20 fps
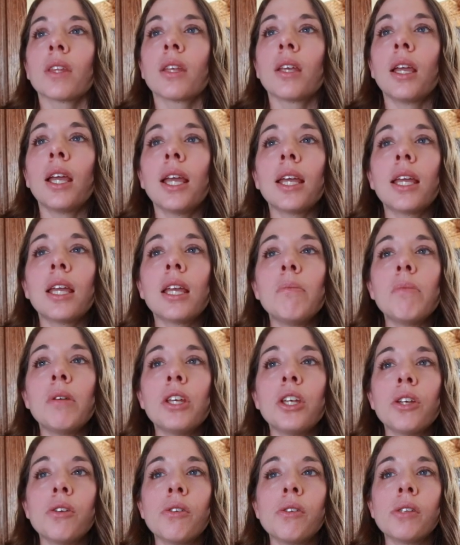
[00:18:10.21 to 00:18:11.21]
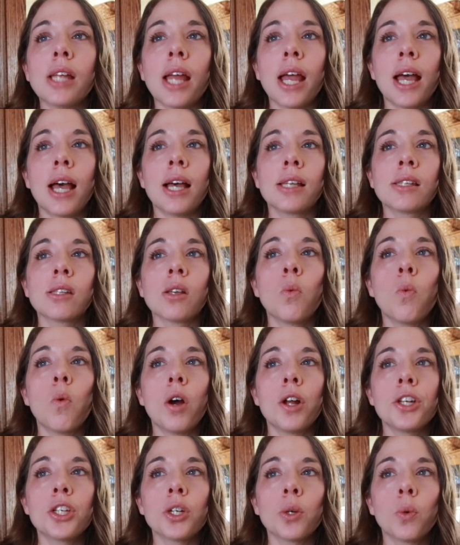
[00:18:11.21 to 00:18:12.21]
It can be used as a
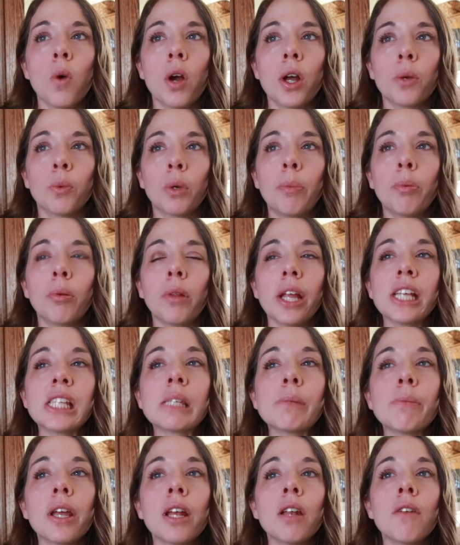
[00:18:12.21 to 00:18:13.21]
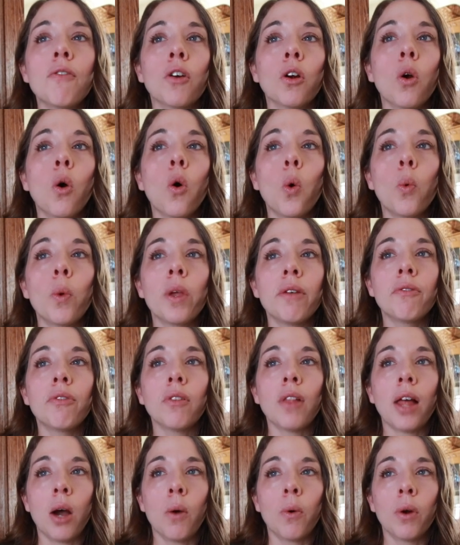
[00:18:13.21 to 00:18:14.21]
one-to-one -one replacement for whole wheat
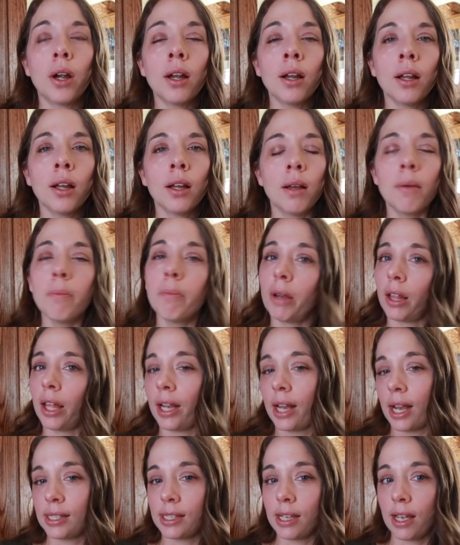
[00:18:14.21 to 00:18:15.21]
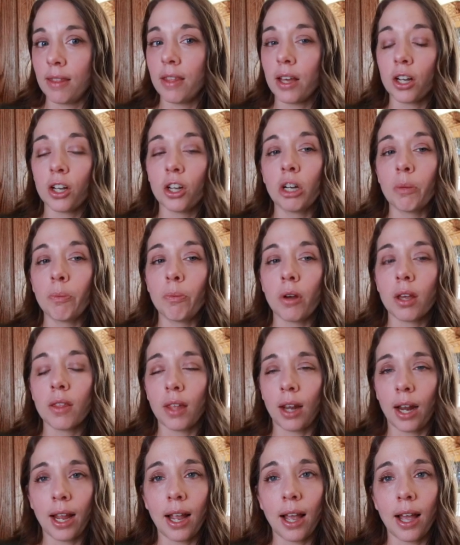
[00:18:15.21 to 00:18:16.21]
flour but like I said, that cookbook
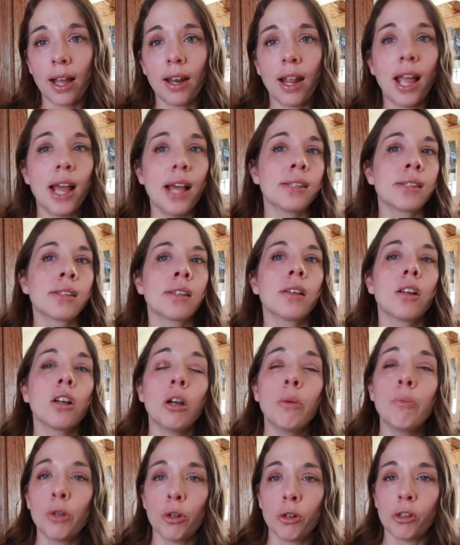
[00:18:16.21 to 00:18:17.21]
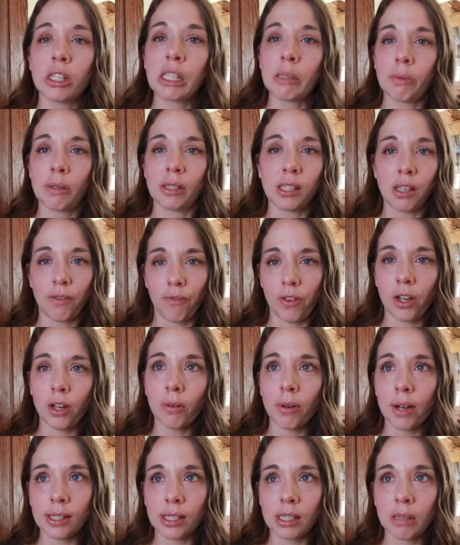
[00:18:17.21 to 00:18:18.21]
that I got has Kamut specific
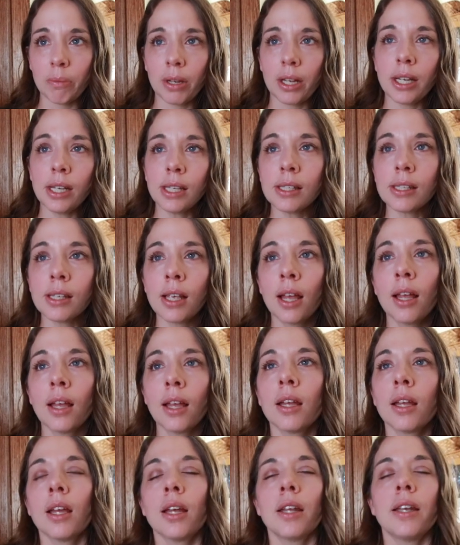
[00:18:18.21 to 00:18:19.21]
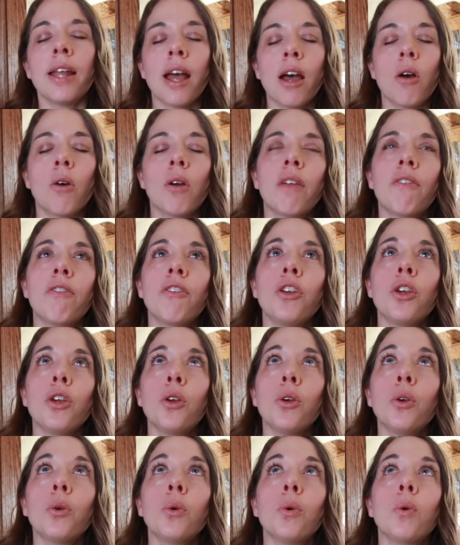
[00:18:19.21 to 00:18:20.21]
recipes. Now, if
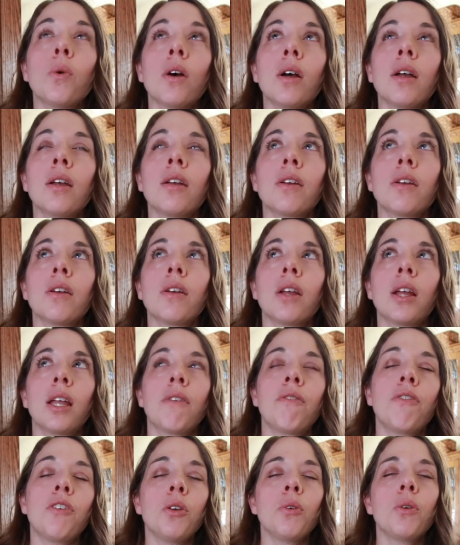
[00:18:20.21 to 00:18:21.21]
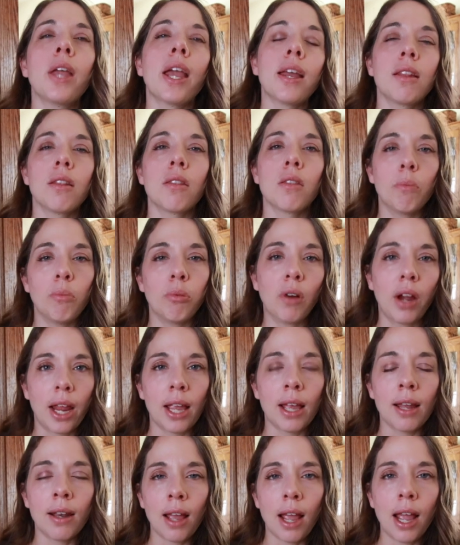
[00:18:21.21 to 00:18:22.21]
you if you get the
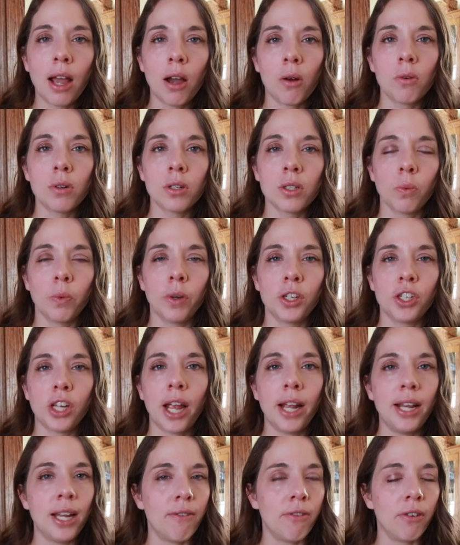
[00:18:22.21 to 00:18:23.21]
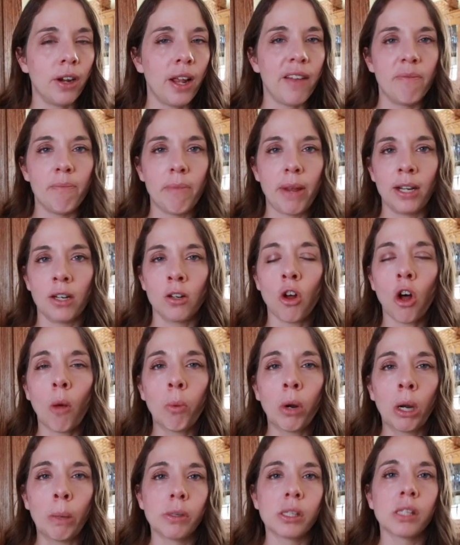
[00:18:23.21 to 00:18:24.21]
bran out, which I never have made an
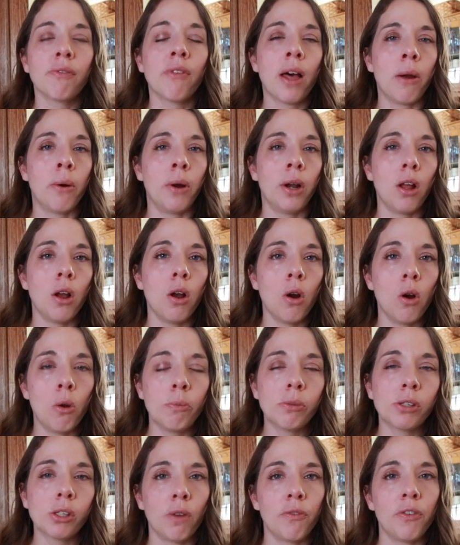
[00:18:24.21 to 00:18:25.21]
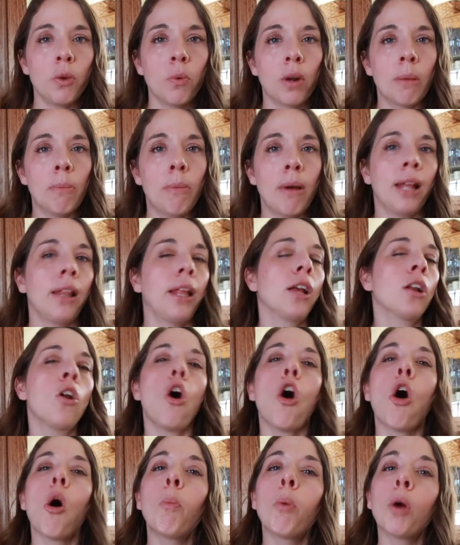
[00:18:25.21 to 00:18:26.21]
all-purpose flour at home, so if you wanna buy like an
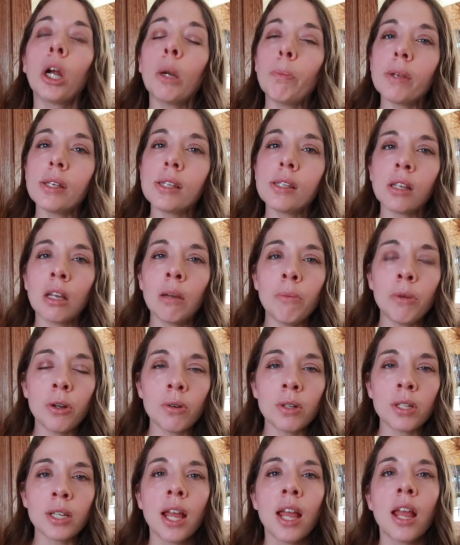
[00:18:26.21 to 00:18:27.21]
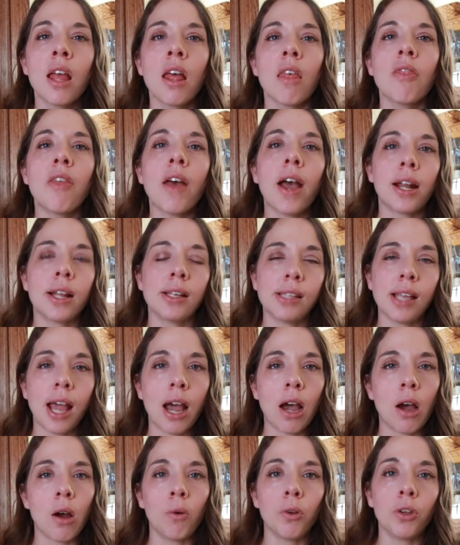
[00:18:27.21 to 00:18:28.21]
all-purpose kamut, that is
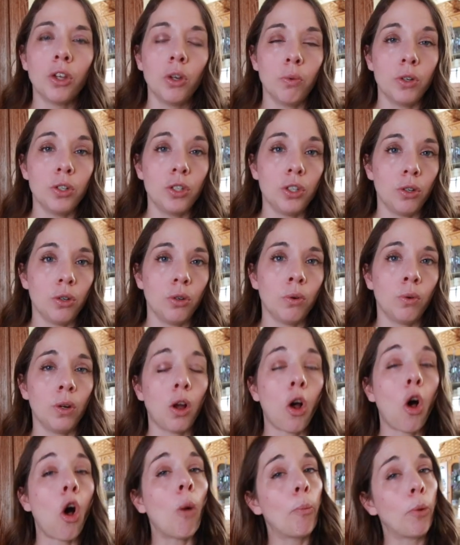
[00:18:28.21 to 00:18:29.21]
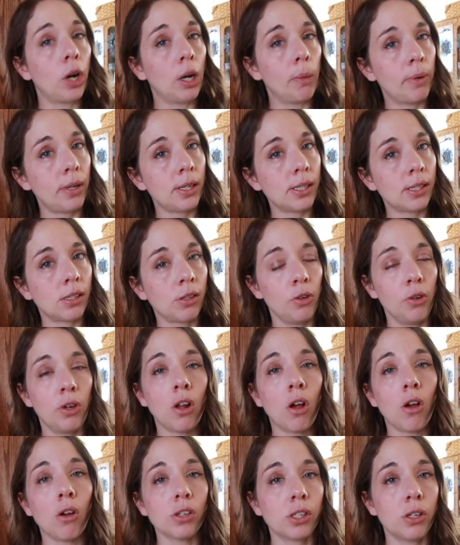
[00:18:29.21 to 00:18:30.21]
how you would do all-purpose. So you
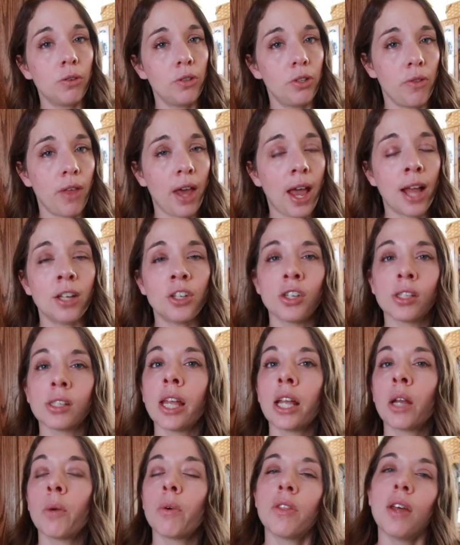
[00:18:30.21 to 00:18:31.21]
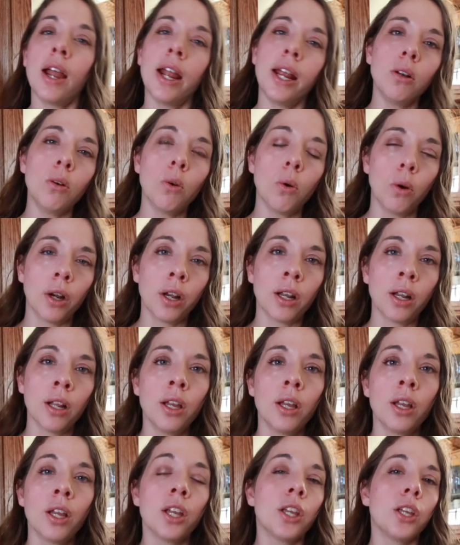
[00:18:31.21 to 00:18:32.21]
could also do that. Just like with einkorn,
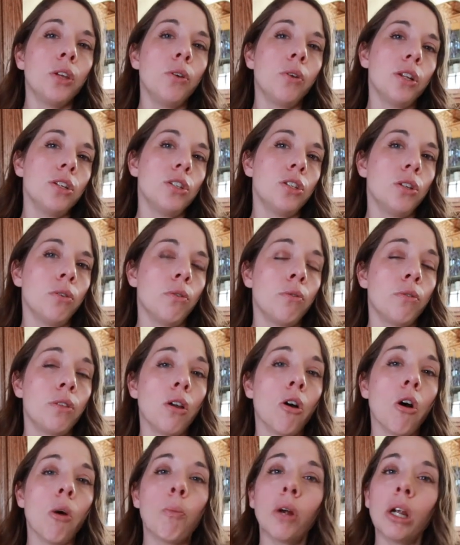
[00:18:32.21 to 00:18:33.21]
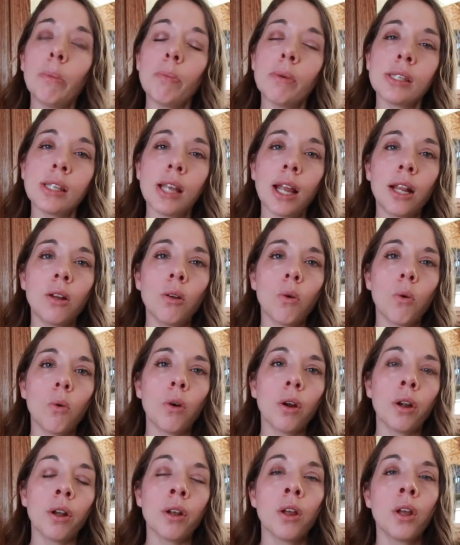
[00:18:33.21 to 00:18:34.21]
you can do the all-purpose
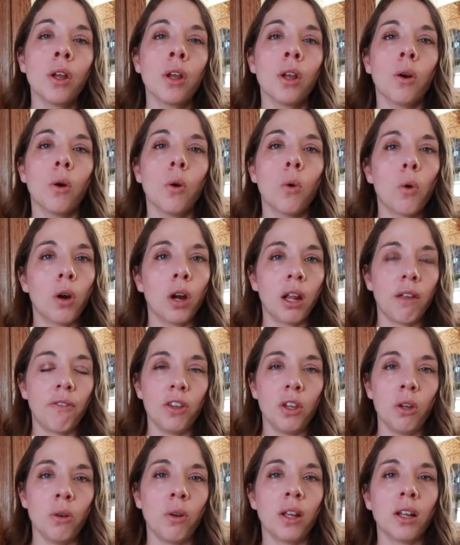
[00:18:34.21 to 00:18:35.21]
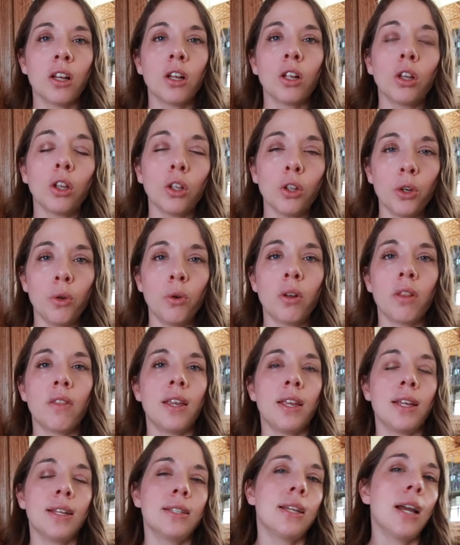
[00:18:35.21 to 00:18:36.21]
einkorn, or if you include
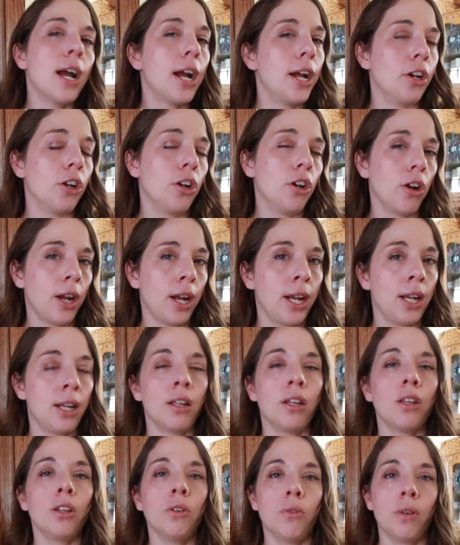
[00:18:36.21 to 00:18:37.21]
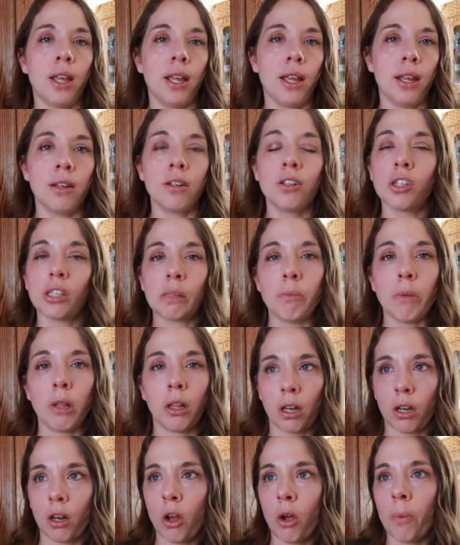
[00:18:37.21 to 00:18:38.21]
the entire grain, you can just mill
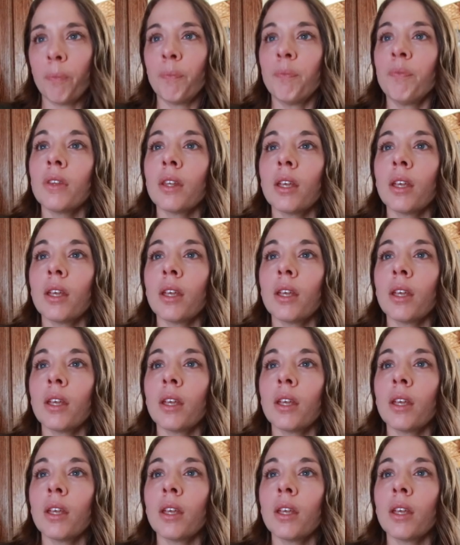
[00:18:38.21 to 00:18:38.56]
it at home.